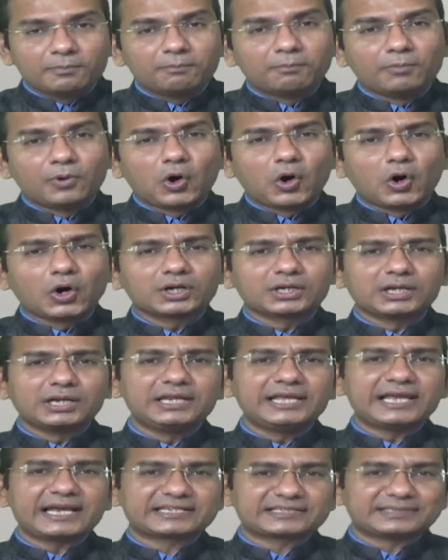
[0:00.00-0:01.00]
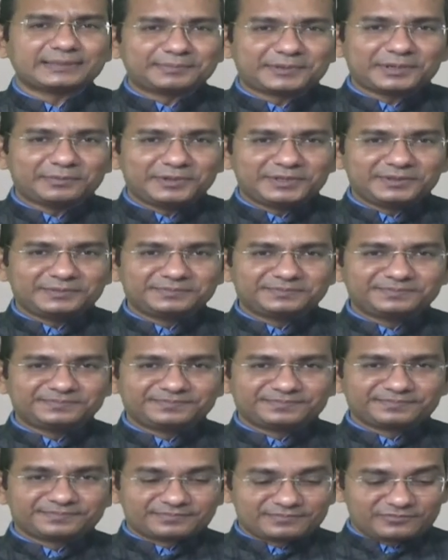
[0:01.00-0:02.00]
morally acceptable.
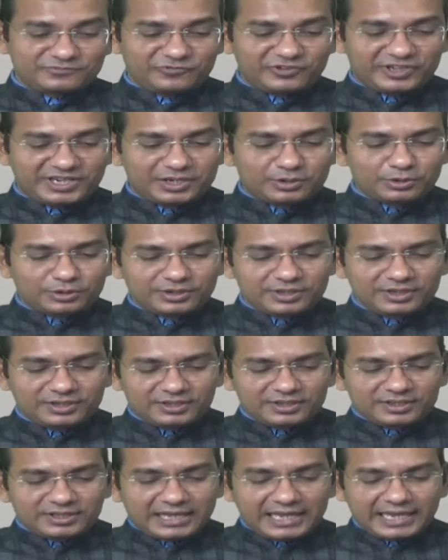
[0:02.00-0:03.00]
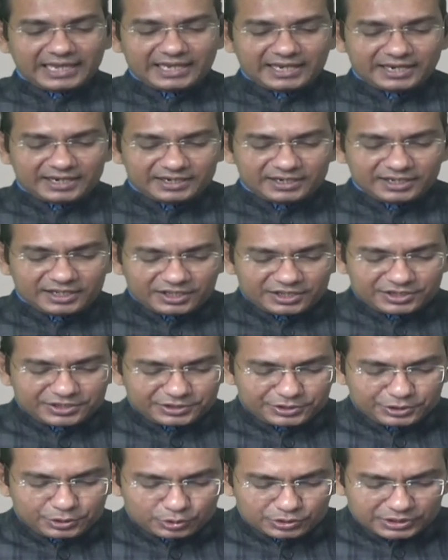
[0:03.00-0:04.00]
Very good. And
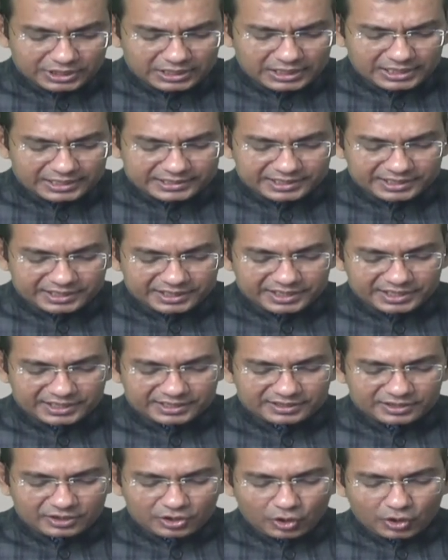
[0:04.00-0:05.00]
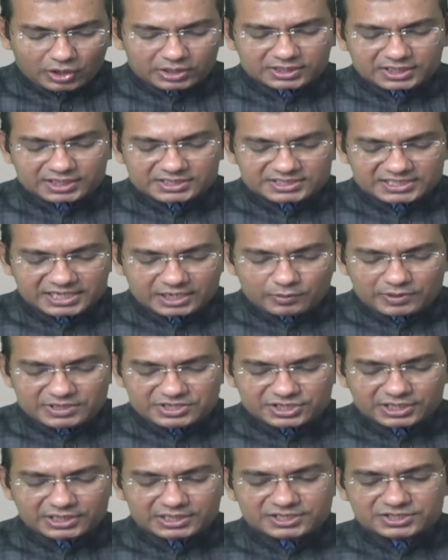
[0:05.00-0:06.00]
utilitarian or
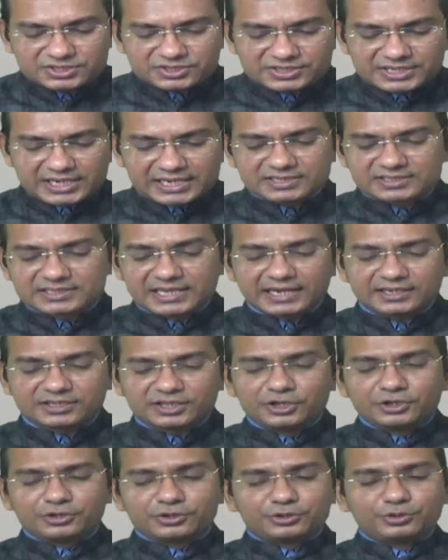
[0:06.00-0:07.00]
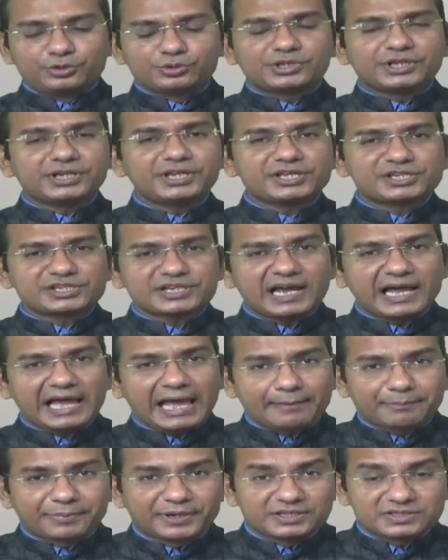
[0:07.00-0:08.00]
consequentialist says that euthanasia
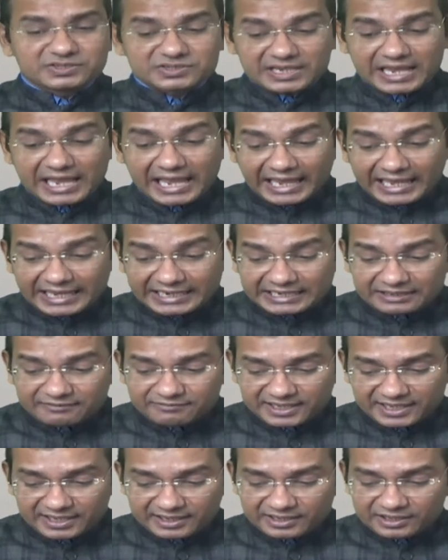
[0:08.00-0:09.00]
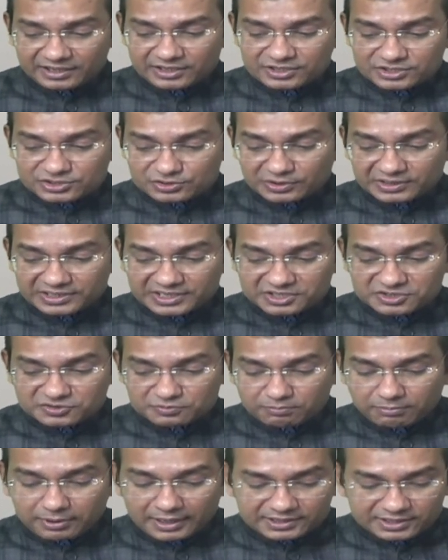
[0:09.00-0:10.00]
happens anyway, so it is
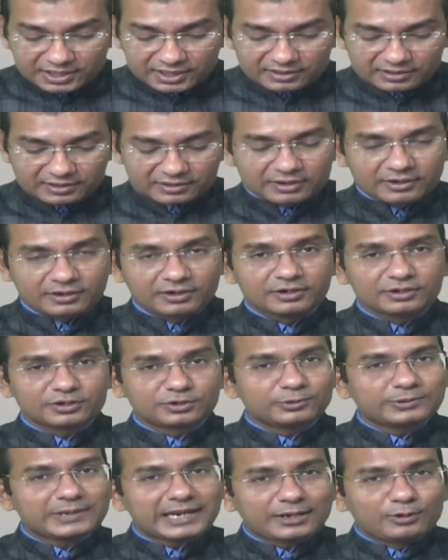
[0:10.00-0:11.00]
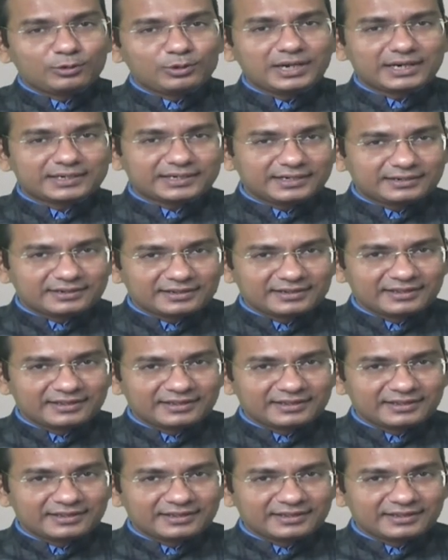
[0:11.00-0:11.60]
better to regulate it.